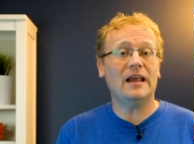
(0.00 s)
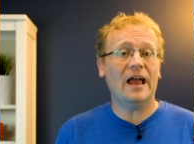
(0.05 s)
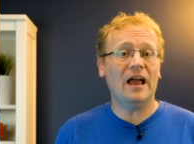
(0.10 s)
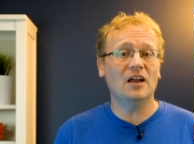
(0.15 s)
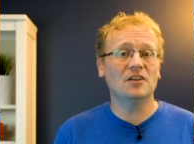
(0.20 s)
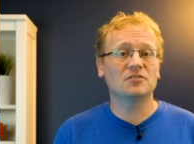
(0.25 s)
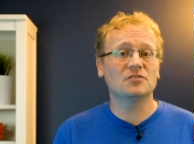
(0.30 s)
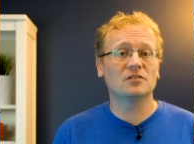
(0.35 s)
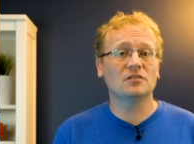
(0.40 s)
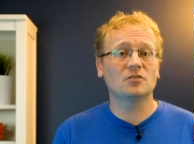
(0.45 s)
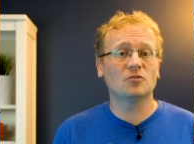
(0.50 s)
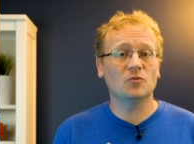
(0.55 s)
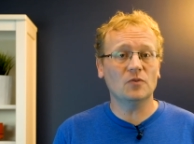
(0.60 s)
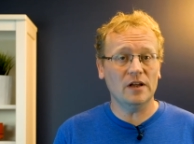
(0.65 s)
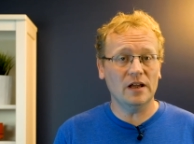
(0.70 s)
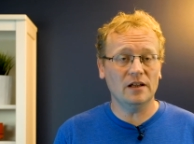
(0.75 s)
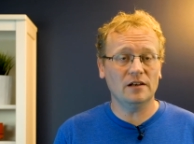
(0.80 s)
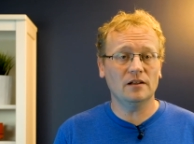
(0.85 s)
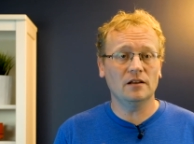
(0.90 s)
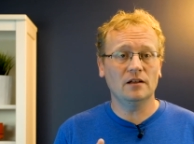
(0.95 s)
Azure
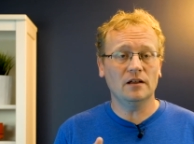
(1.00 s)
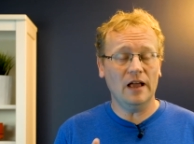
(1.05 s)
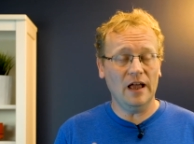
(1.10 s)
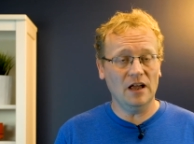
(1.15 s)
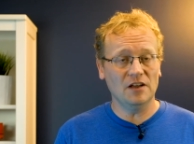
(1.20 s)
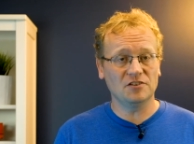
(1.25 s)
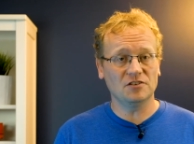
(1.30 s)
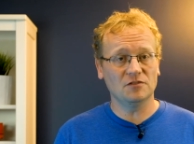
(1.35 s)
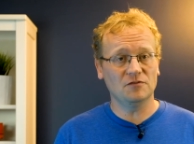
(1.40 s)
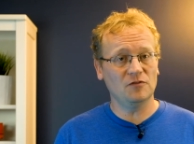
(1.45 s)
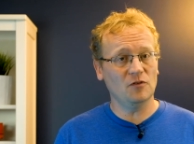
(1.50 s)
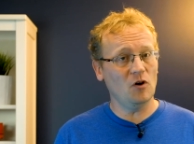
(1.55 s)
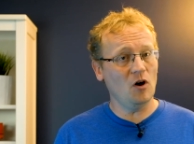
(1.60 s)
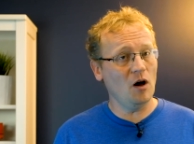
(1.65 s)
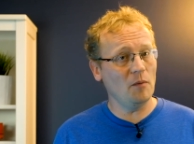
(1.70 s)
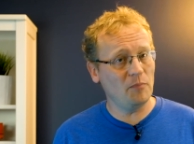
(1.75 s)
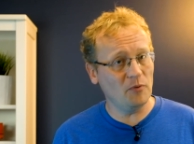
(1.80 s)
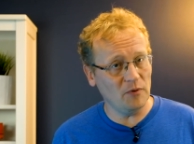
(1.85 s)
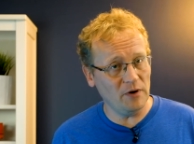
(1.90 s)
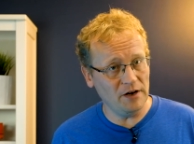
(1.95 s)
create Azure for
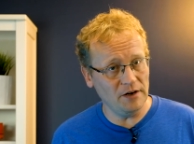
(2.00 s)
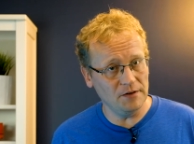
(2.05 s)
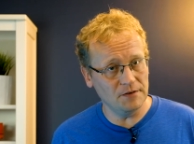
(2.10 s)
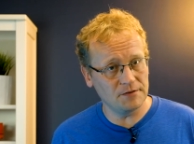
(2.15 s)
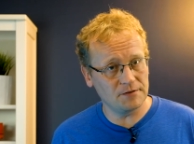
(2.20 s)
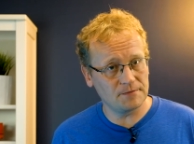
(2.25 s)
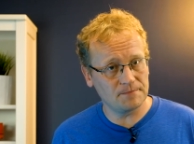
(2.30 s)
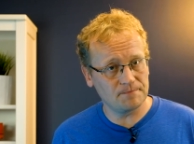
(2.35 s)
Operators.